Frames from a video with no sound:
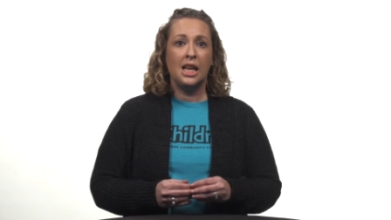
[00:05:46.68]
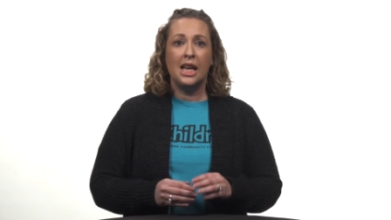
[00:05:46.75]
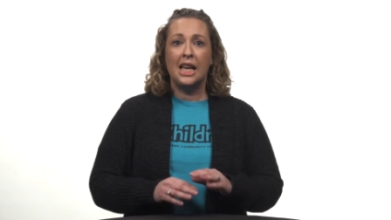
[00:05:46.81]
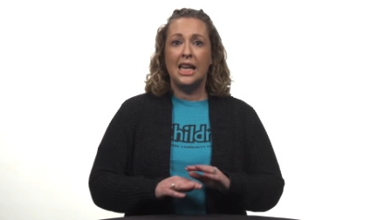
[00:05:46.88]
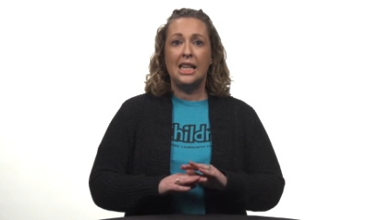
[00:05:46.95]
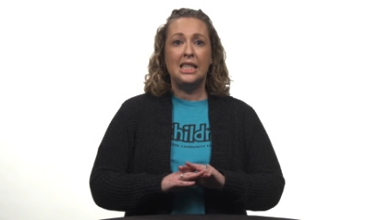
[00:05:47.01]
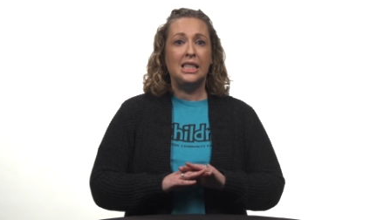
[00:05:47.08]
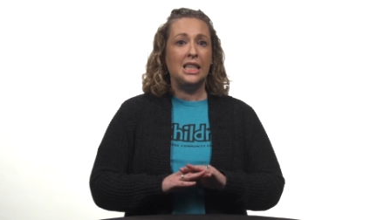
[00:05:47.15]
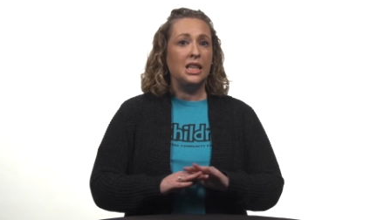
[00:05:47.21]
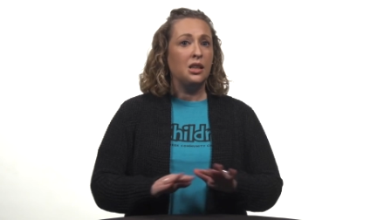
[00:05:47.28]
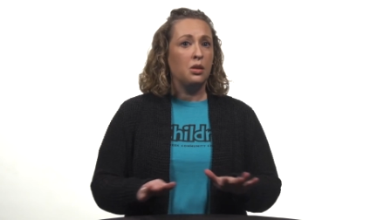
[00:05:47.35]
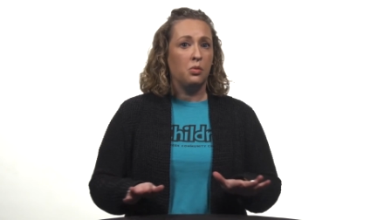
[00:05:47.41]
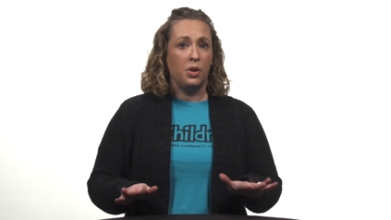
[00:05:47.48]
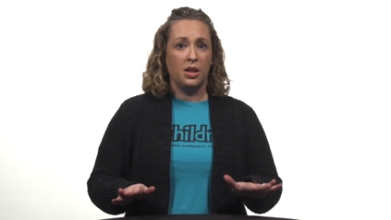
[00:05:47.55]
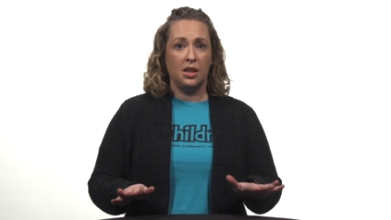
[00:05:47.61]
He
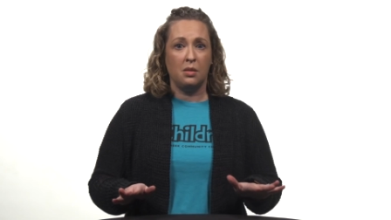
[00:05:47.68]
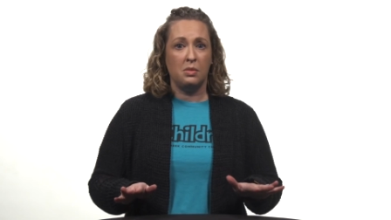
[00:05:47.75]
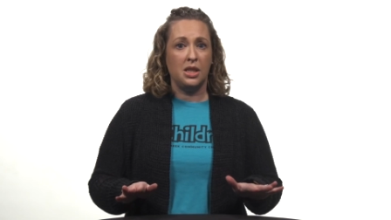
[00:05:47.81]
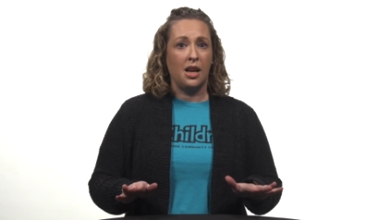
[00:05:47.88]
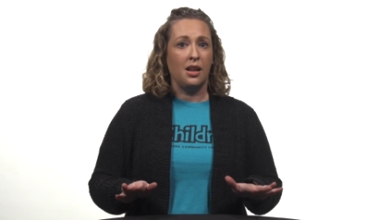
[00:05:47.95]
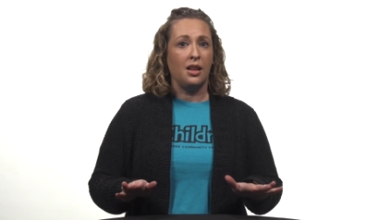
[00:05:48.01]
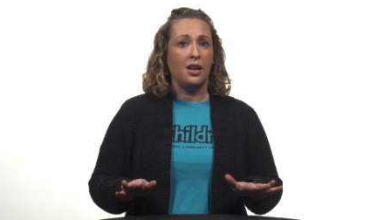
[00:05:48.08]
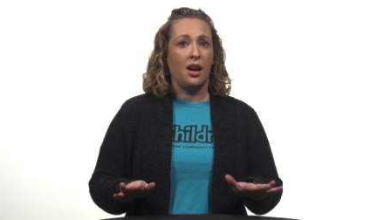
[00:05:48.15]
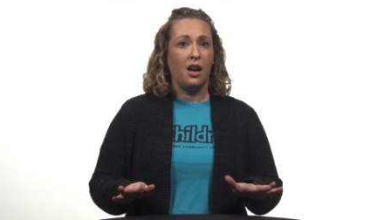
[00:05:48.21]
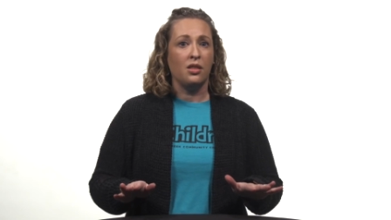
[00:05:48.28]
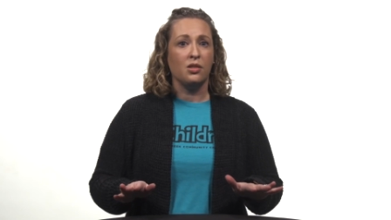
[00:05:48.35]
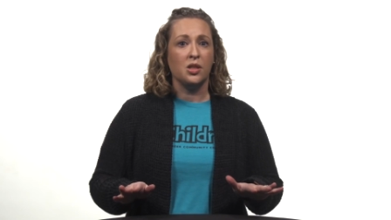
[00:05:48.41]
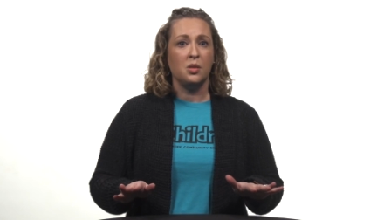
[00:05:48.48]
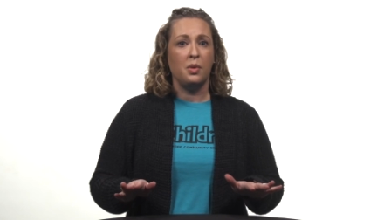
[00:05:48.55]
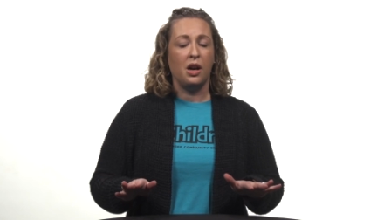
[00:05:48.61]
didn't want them telling
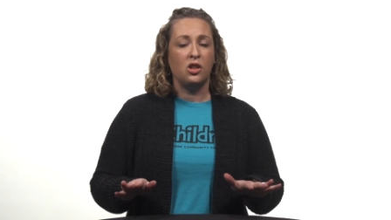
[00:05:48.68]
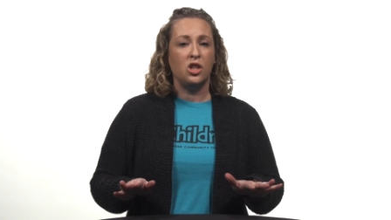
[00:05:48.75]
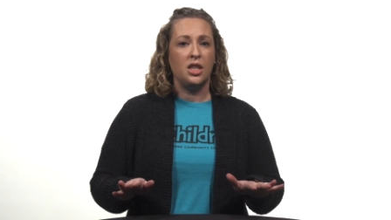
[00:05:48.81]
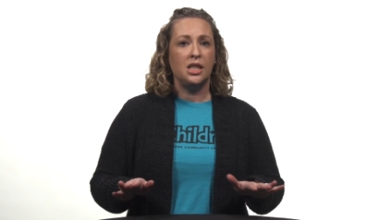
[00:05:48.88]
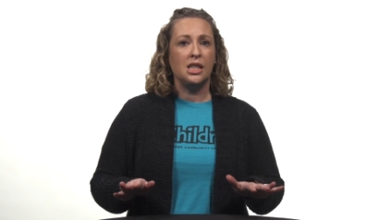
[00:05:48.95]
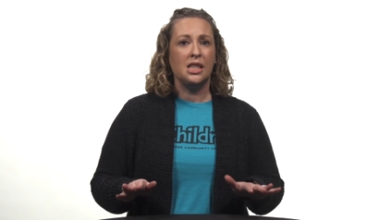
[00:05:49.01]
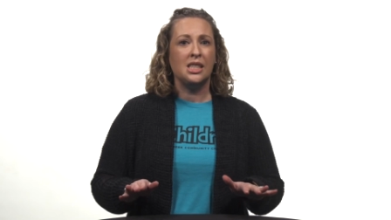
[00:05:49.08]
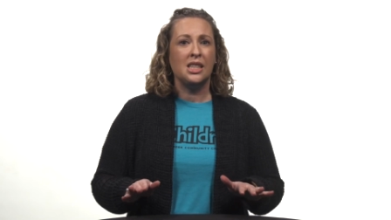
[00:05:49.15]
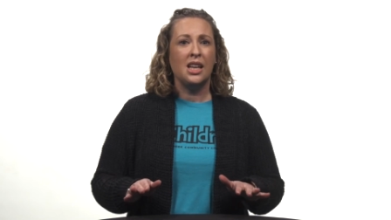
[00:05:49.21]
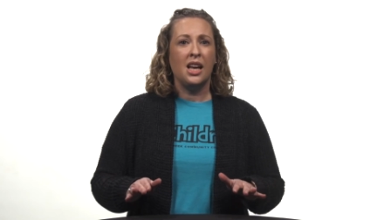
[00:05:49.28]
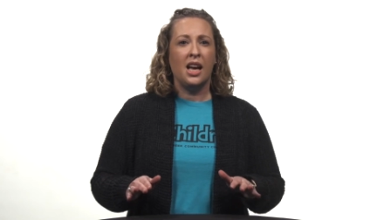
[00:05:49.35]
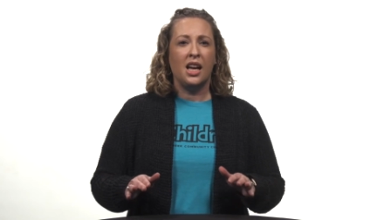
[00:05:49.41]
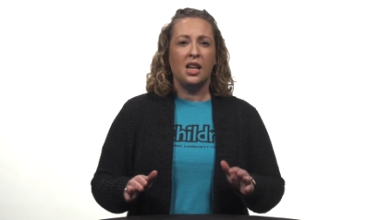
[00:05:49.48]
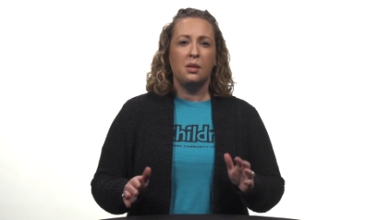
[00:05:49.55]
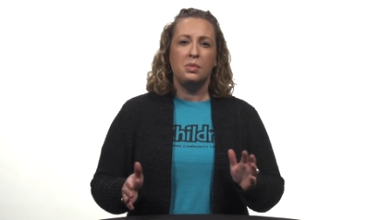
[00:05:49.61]
others about Jesus
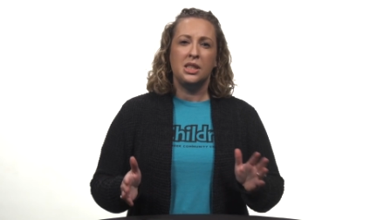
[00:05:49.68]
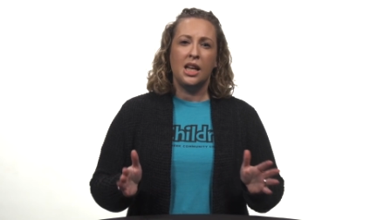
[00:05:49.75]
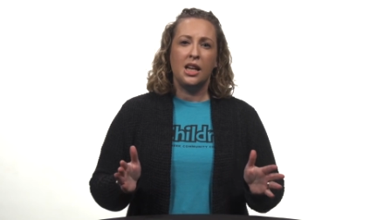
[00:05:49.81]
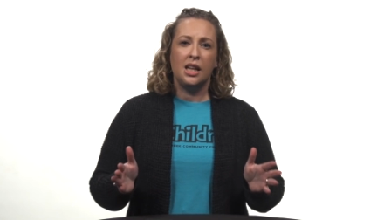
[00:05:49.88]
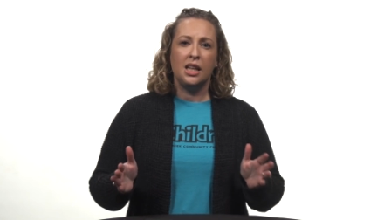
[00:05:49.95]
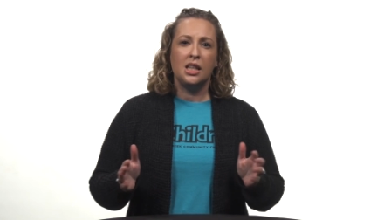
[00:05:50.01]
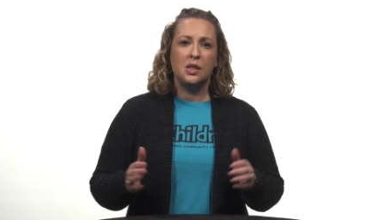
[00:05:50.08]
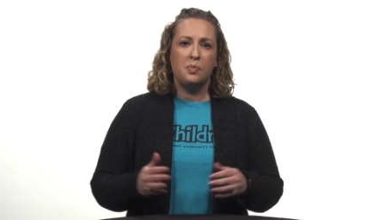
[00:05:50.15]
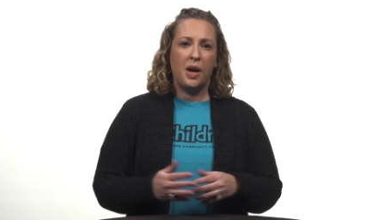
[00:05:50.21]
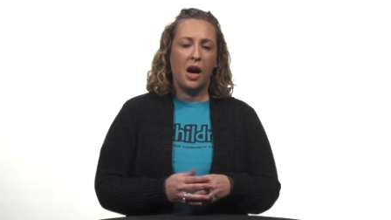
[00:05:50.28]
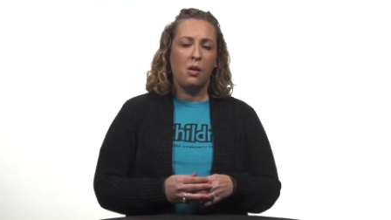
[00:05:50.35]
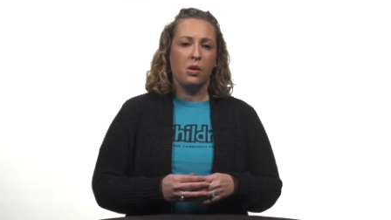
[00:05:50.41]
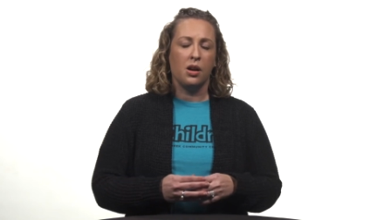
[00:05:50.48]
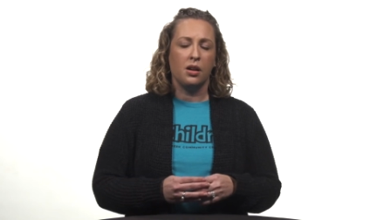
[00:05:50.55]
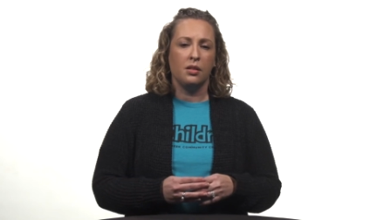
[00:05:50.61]
and upsetting his
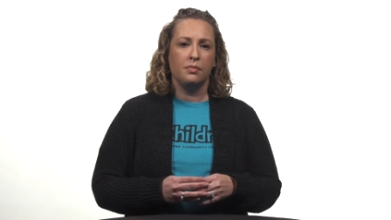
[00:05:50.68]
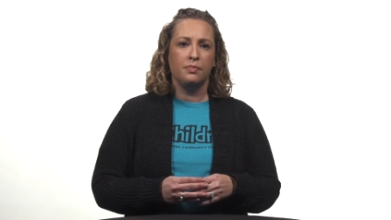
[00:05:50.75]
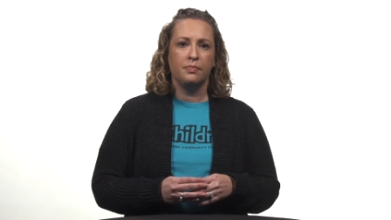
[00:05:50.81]
power.